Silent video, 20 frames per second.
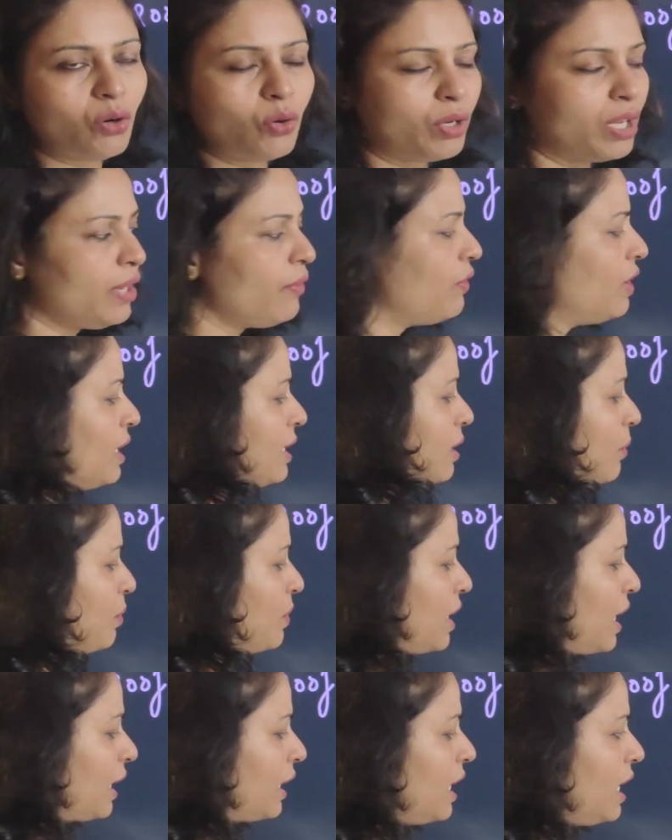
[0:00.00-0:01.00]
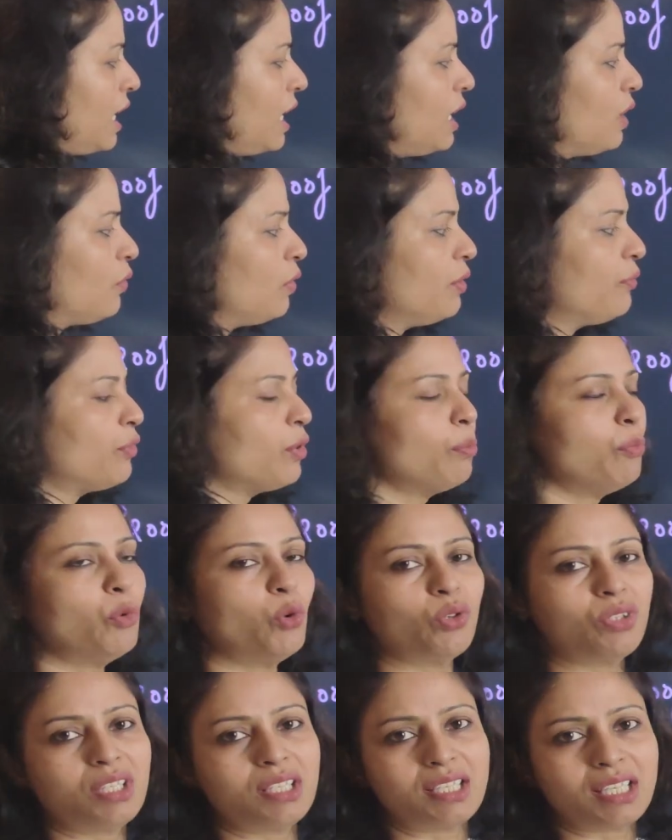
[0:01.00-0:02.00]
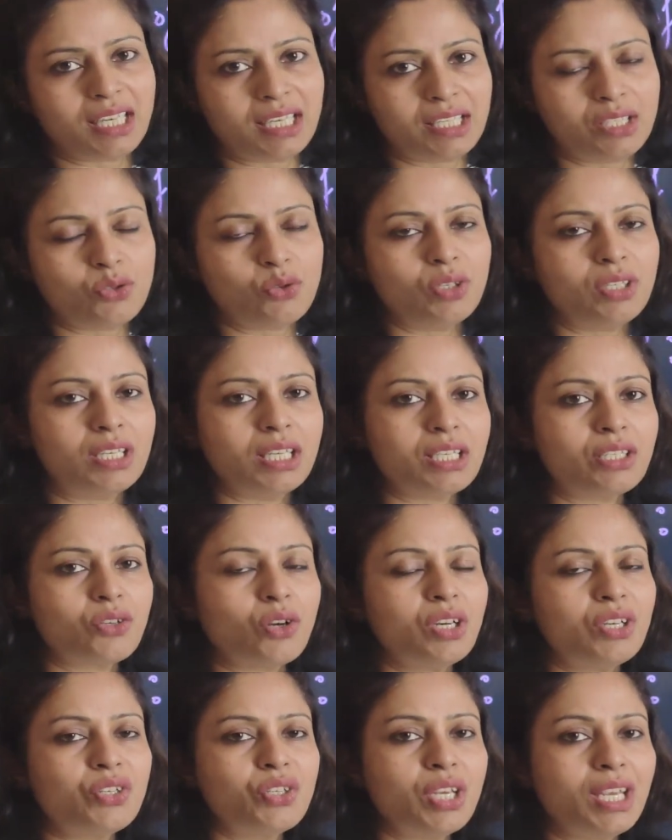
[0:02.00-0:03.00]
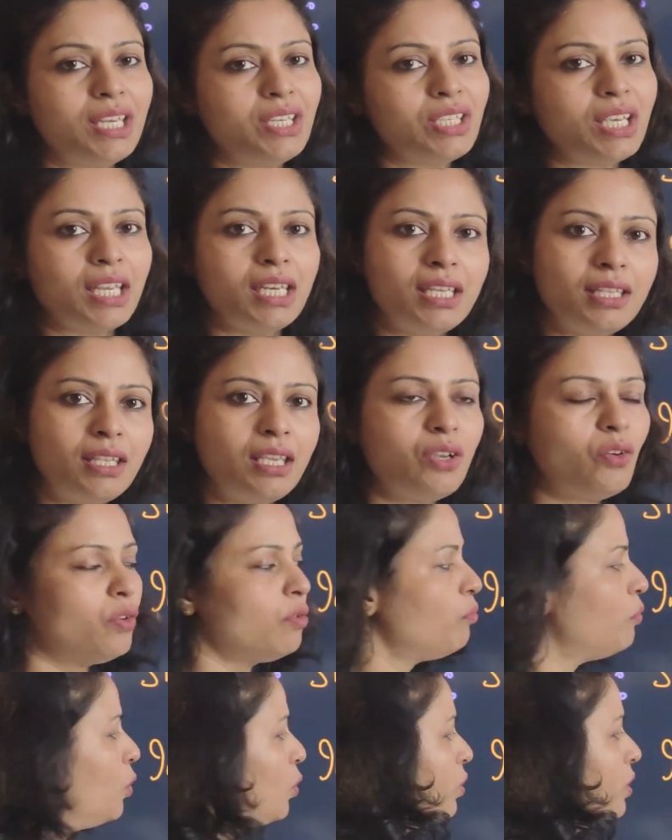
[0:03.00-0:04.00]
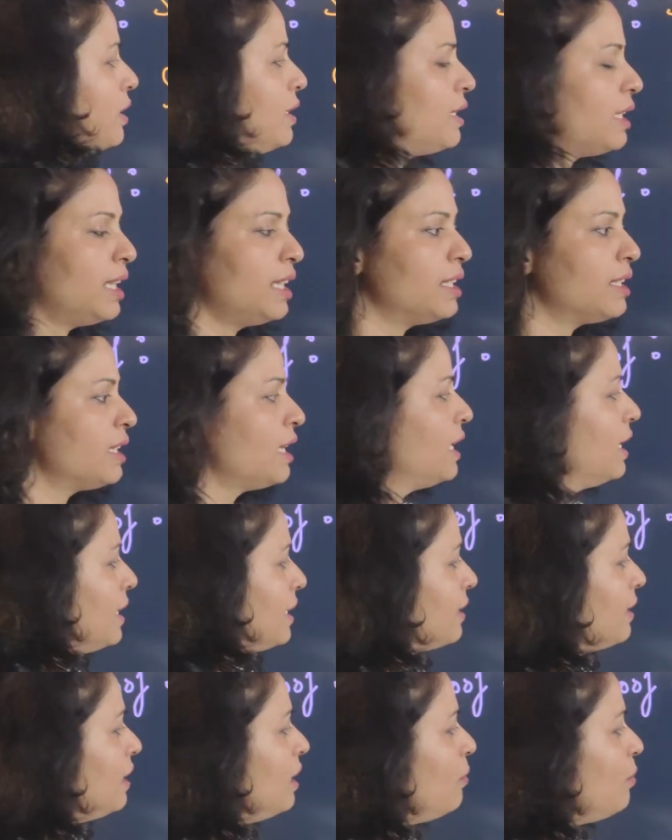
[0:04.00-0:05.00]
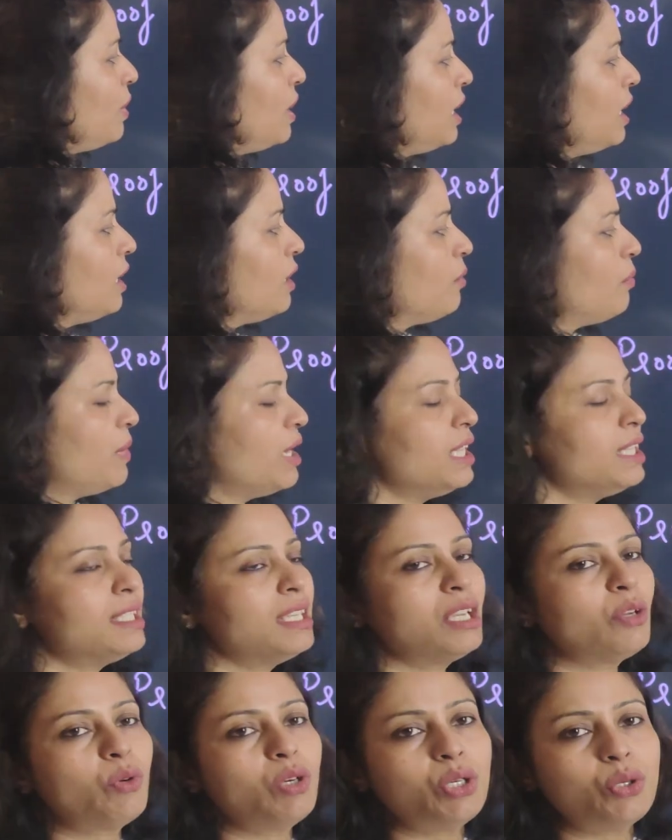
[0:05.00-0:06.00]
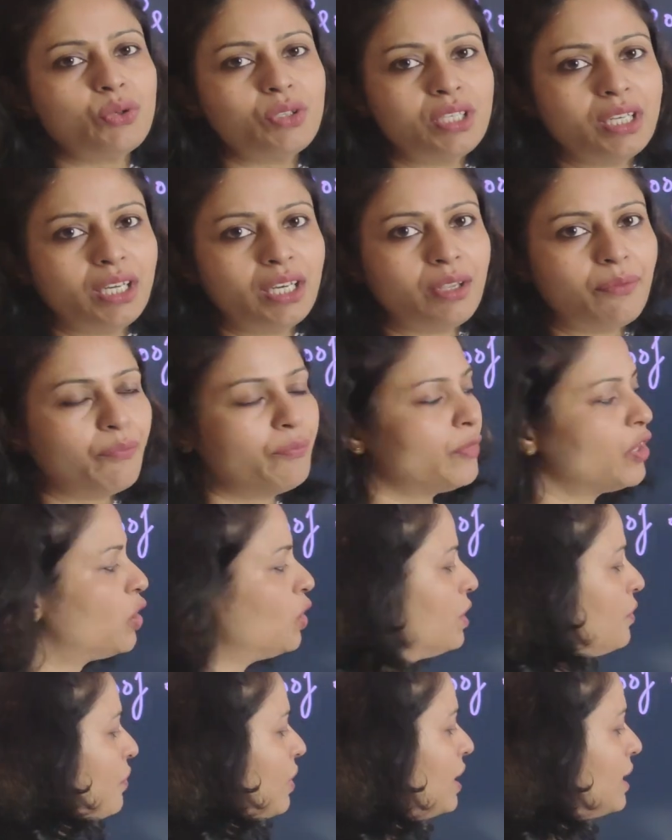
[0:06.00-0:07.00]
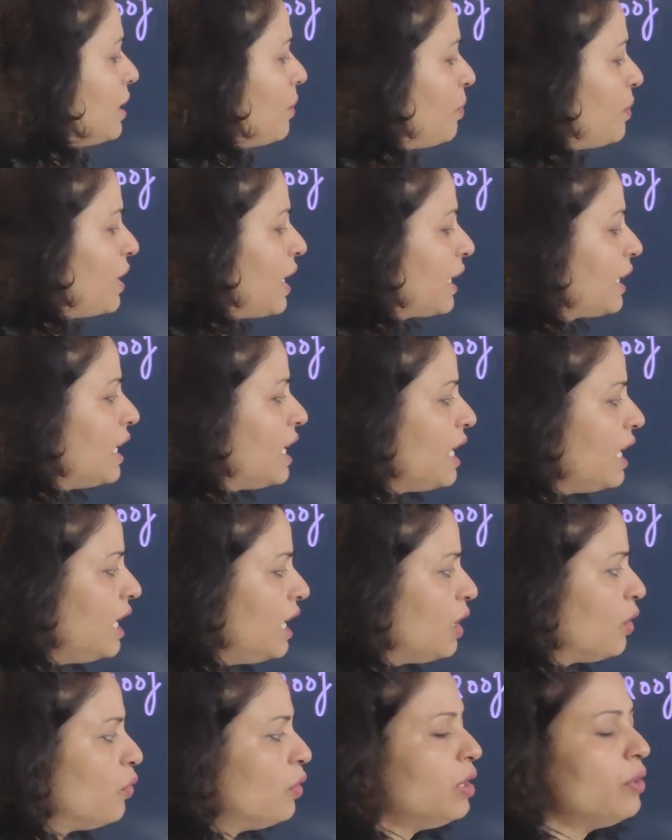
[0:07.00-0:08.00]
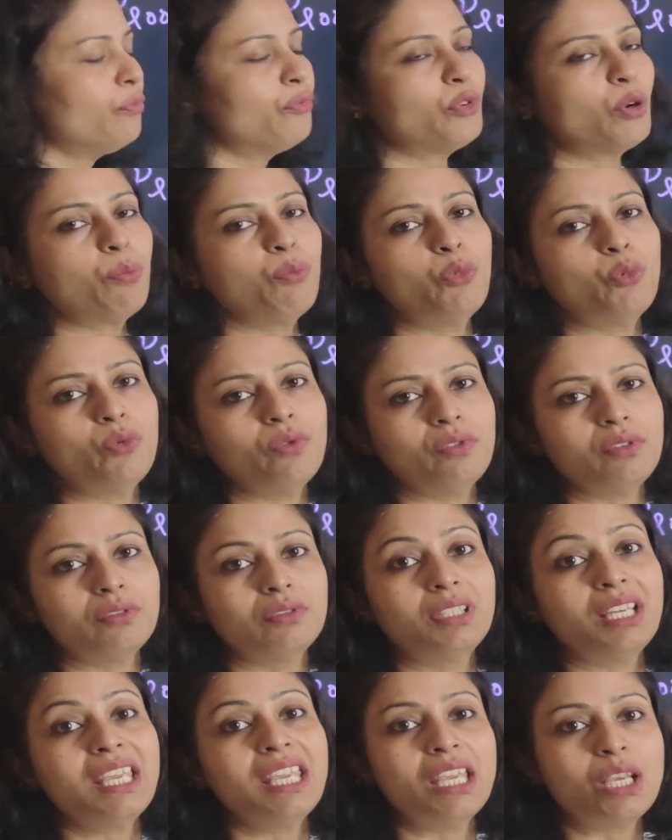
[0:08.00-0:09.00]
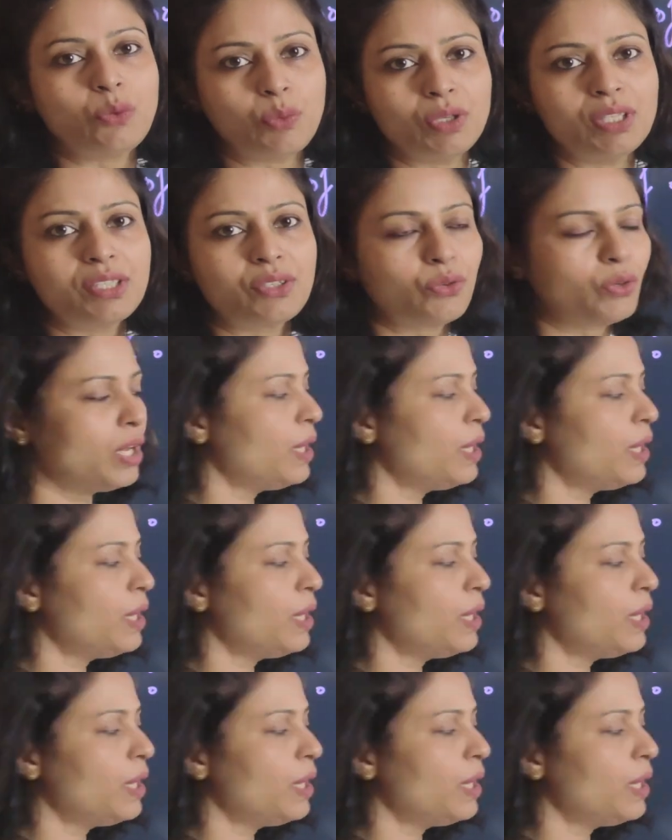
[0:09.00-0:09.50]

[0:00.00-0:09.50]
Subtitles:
Okay, we are subtracting equal from both the sides, so it does not change anything on both the sides. Still BE remains equal to CD because we are subtracting equal from the equals.